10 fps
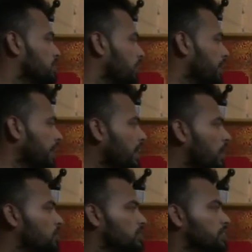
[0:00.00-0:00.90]
the
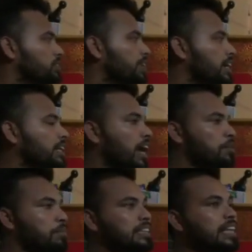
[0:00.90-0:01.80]
greenhouse effect
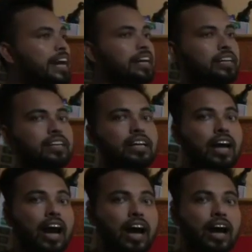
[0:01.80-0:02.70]
can be checked.
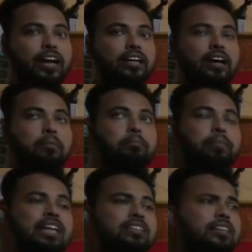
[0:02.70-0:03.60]
A
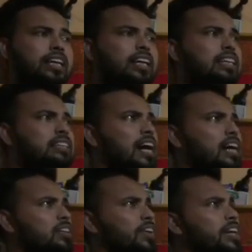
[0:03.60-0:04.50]
major thing is
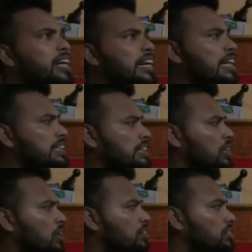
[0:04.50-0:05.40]
that the increase in
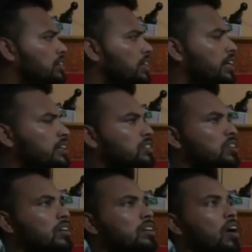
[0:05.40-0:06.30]
the
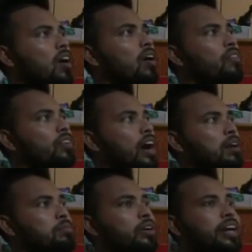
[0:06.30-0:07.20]
concentration of
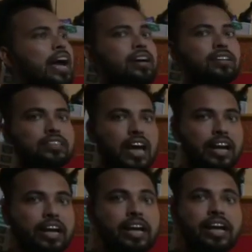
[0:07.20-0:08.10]
carbon
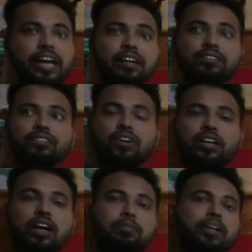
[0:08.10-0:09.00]
dioxide. If the
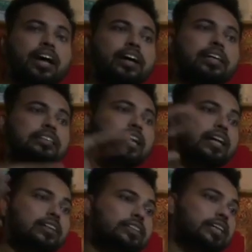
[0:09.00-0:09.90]
carbon dioxide
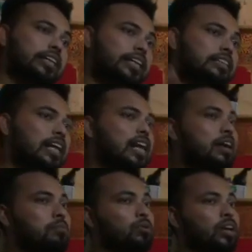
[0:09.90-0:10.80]
concentration
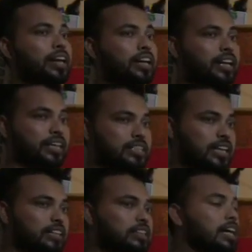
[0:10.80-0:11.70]
level
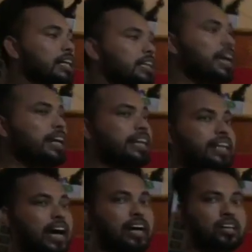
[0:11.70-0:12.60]
increases, then
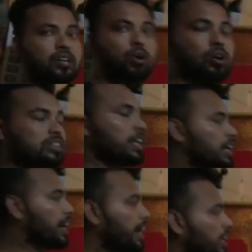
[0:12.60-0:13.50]
it can cause a
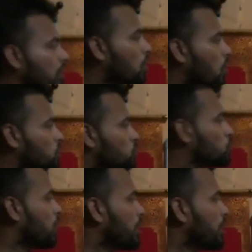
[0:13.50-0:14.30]
great loss to the